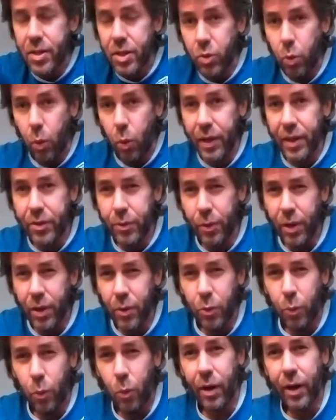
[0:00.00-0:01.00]
23
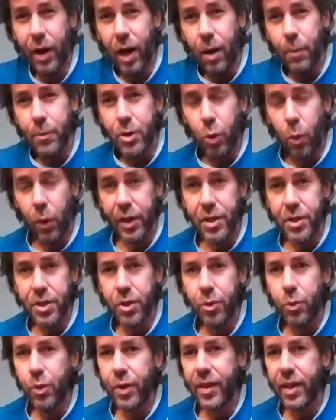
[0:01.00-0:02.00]
with one arm,
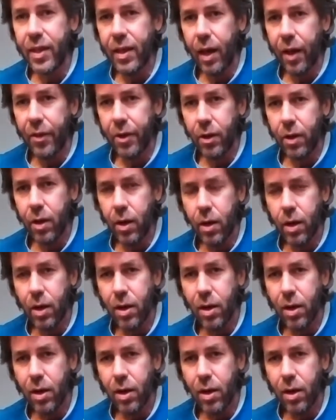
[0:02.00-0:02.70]
22 with the other.